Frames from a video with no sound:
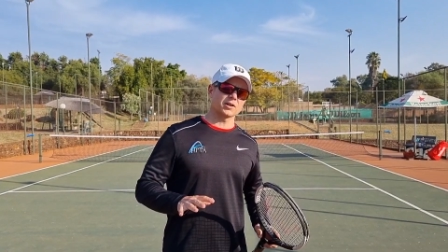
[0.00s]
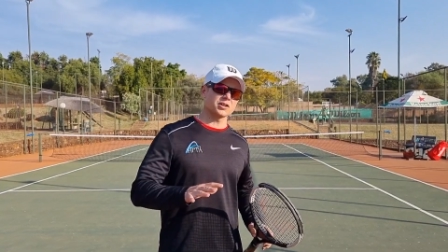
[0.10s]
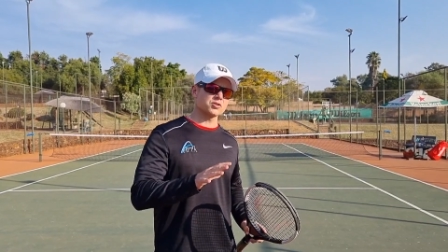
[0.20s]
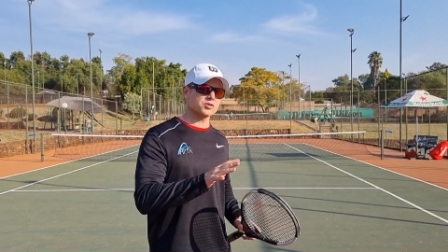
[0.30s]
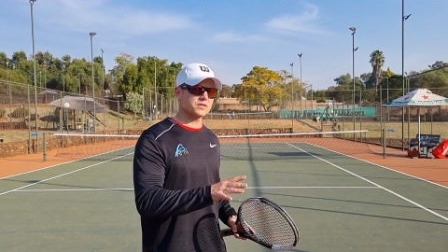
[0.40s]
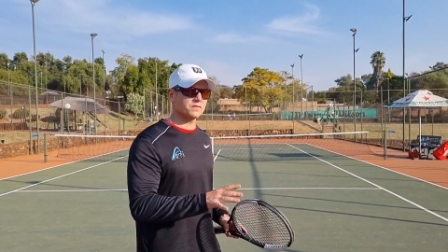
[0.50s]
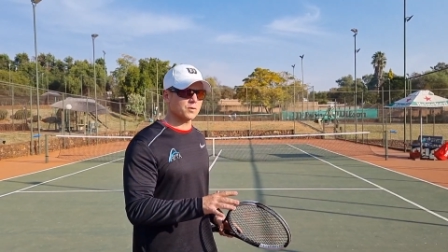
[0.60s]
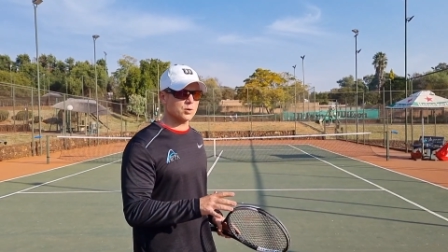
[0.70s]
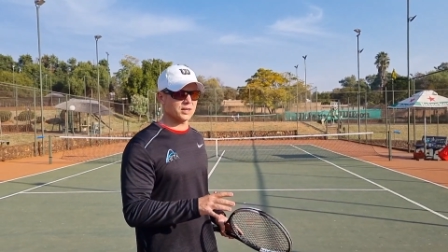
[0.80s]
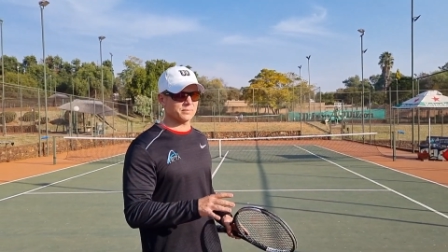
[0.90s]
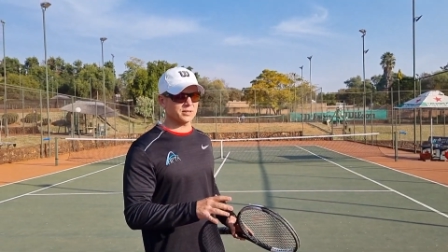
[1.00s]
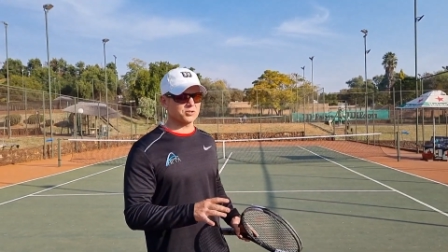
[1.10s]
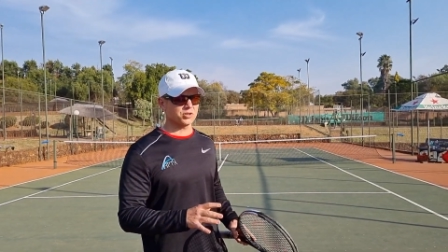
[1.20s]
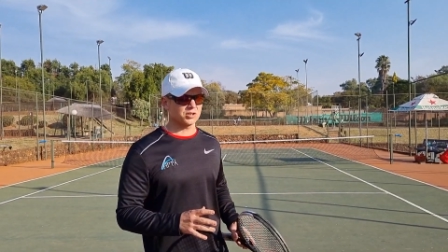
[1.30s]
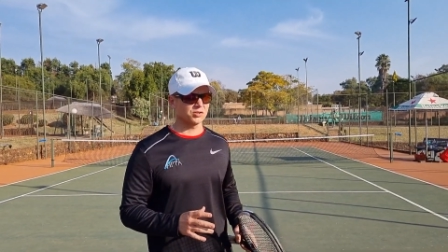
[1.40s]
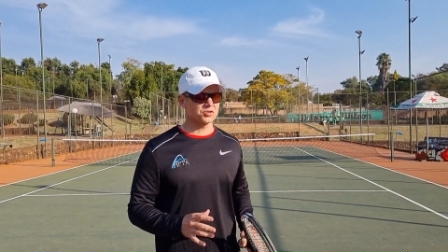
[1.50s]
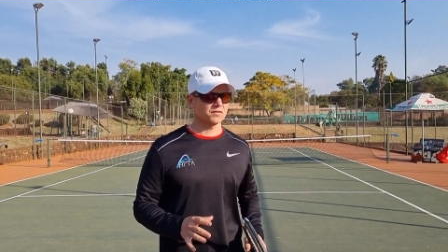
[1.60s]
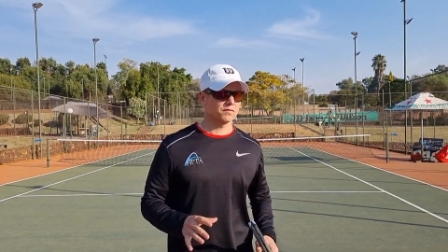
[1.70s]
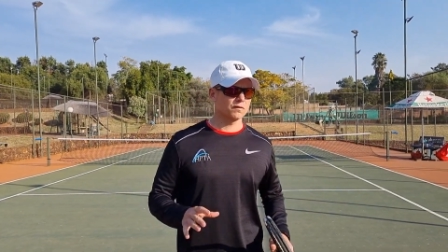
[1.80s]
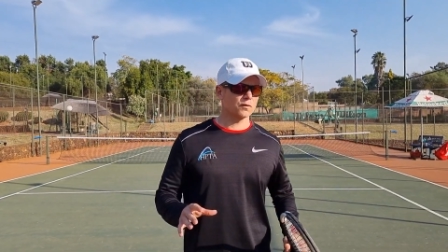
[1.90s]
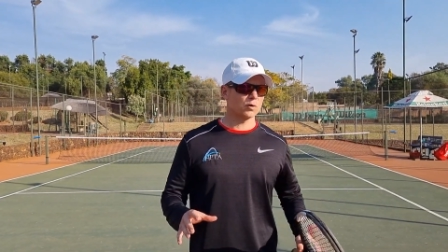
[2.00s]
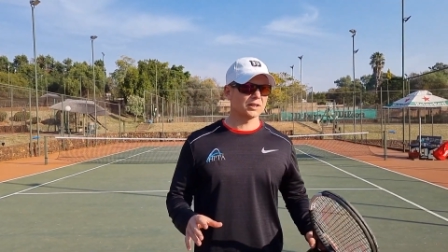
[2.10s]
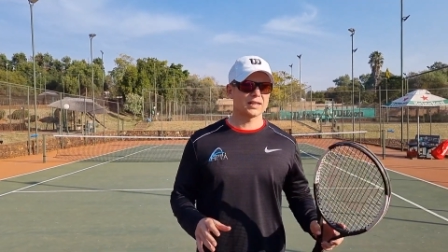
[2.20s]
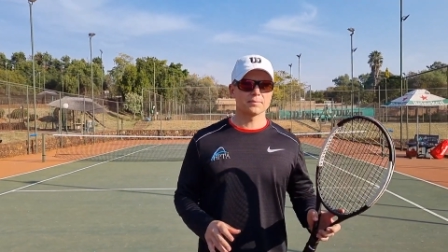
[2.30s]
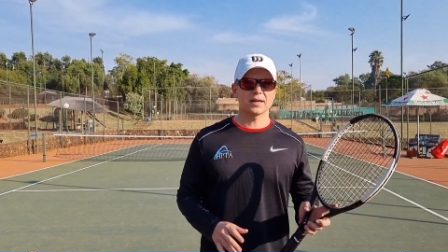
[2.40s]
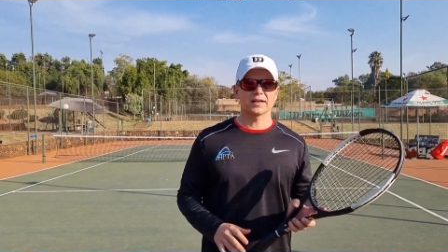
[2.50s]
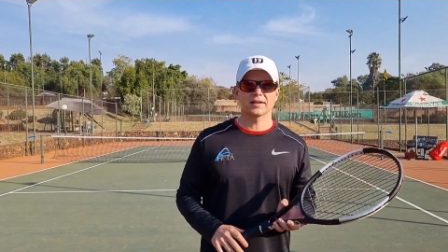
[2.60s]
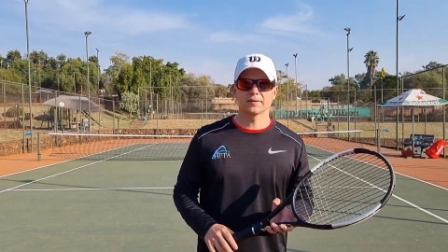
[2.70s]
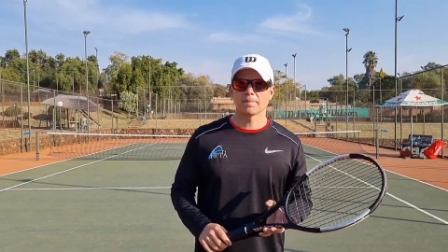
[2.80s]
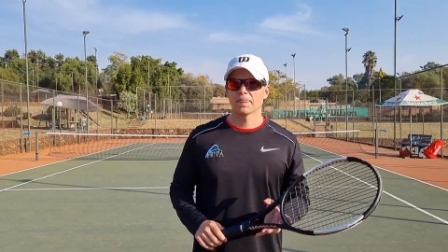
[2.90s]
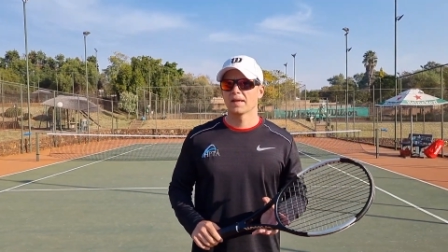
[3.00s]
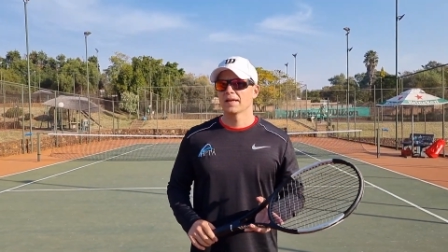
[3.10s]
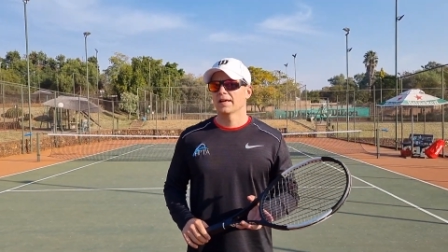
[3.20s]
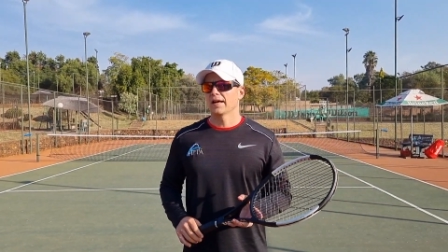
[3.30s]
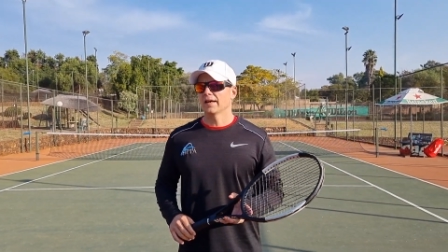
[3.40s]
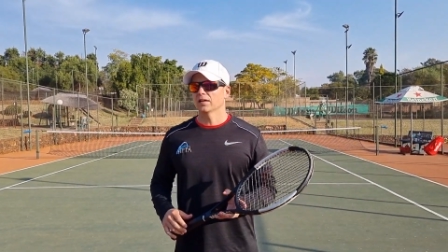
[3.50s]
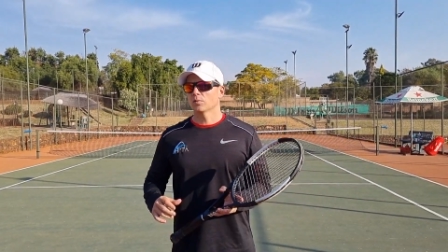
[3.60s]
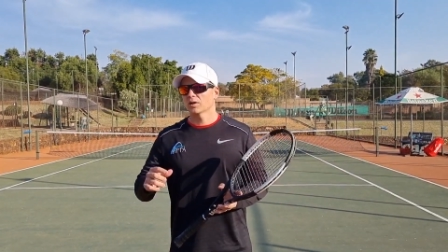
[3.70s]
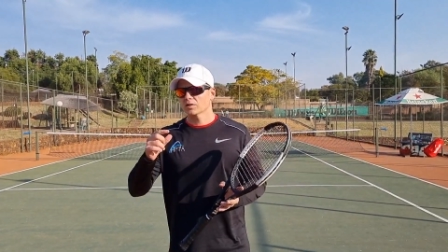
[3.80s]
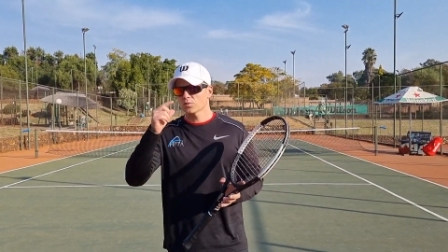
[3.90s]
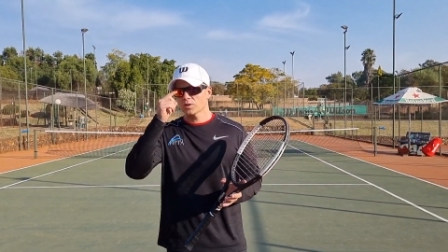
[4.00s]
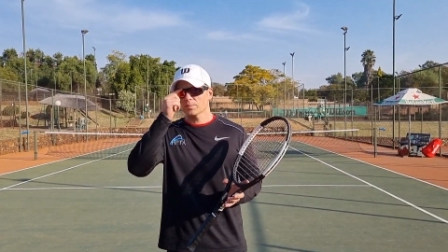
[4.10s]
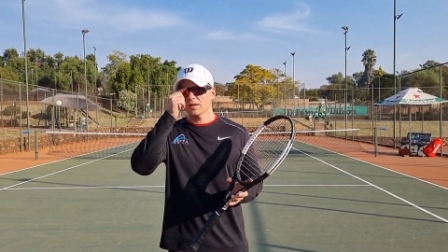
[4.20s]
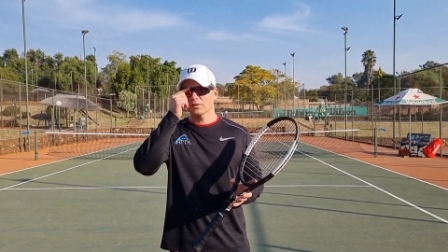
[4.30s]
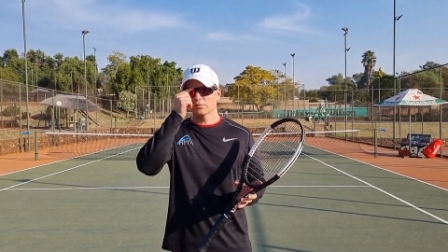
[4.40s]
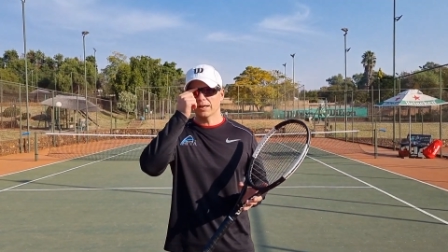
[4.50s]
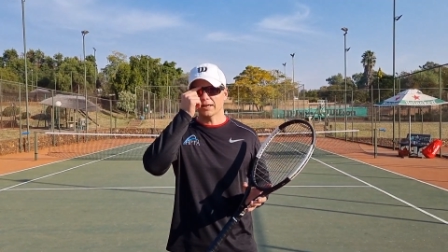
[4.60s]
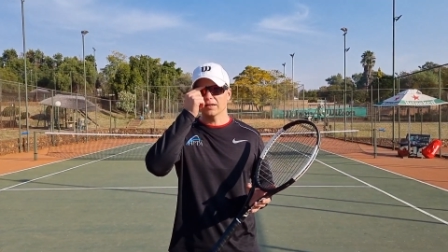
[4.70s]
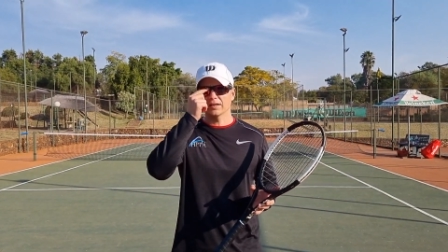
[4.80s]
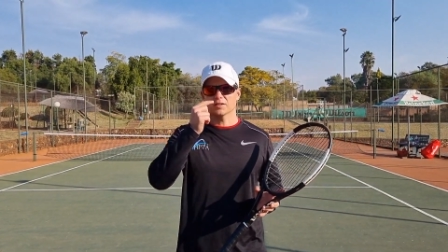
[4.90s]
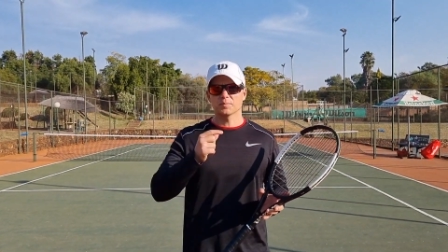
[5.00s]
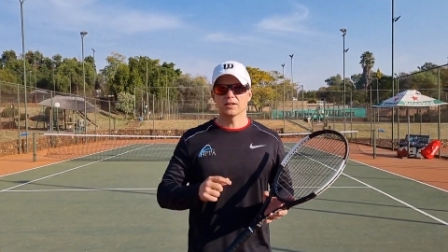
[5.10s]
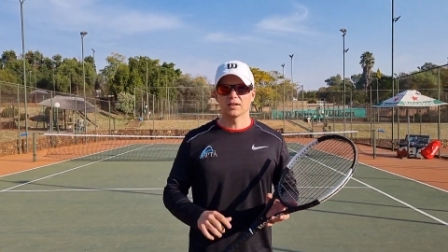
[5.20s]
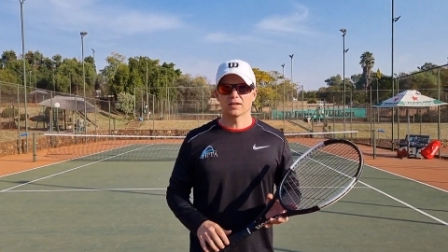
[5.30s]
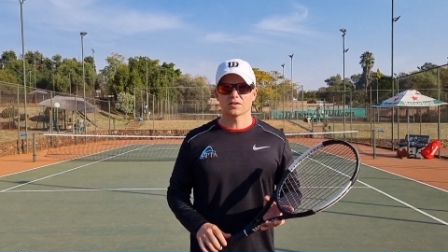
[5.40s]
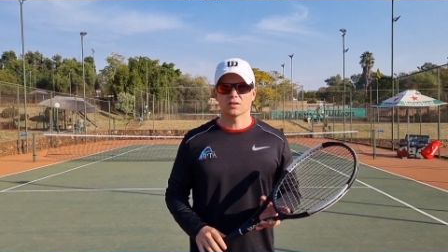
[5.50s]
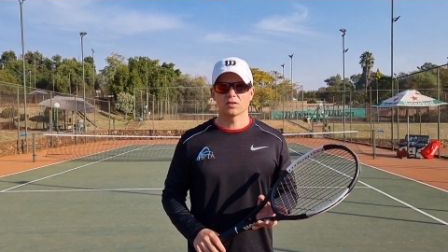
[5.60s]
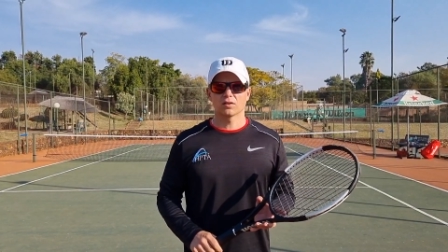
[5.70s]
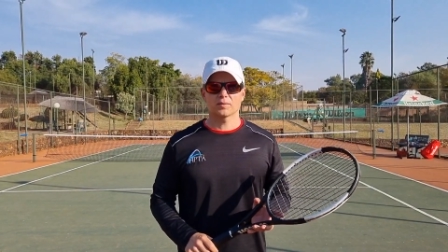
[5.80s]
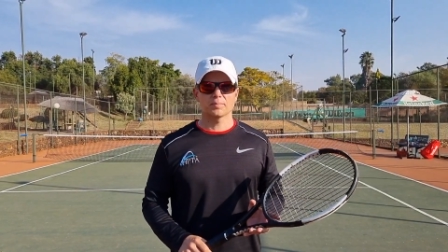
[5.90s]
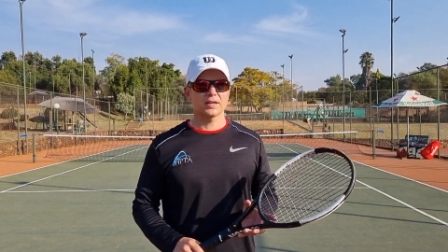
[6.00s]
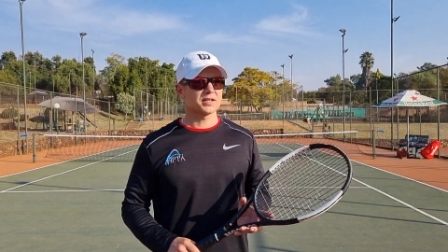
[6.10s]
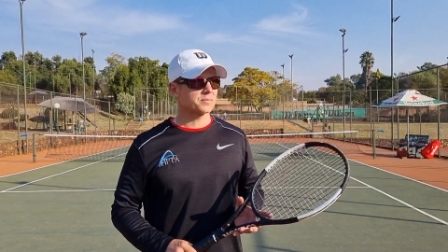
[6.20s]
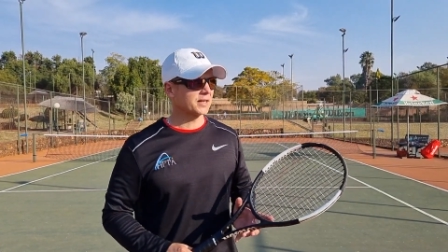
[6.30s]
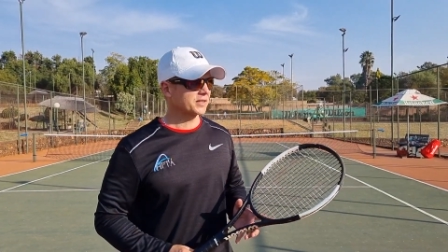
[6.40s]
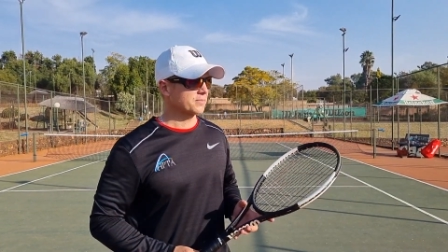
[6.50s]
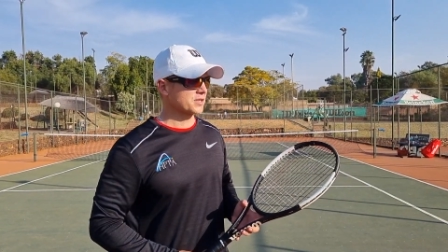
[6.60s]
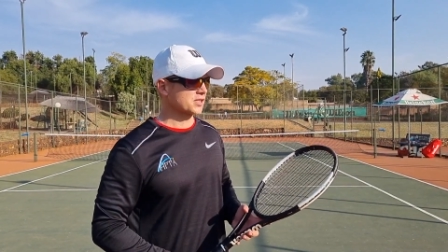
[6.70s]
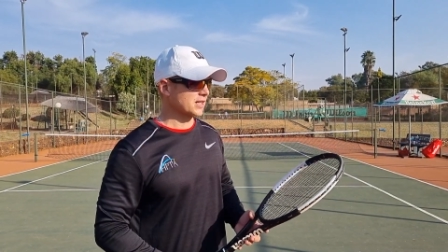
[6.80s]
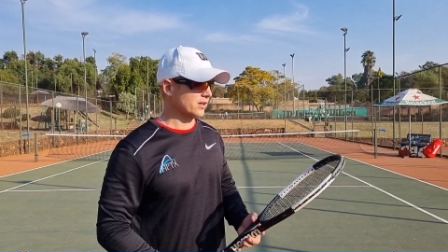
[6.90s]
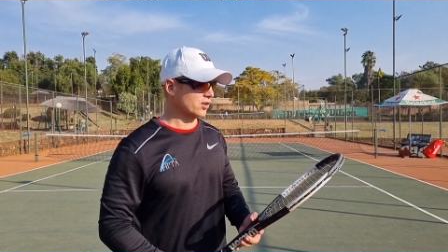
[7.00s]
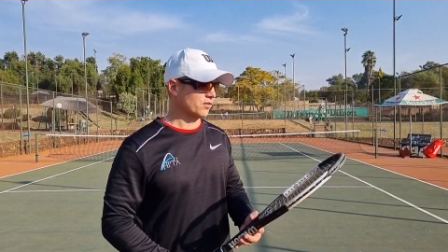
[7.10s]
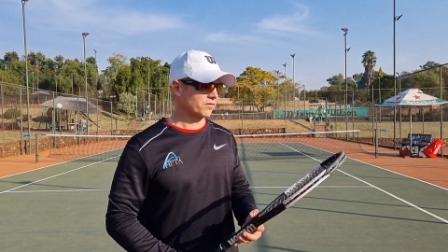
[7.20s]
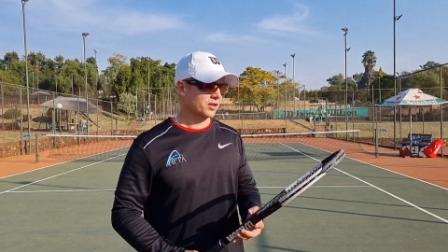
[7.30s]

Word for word: to use the forehand, but you can use it for forehand and backhand. And I want to talk about racket head speed, guys. You know, a lot of players make the mistake of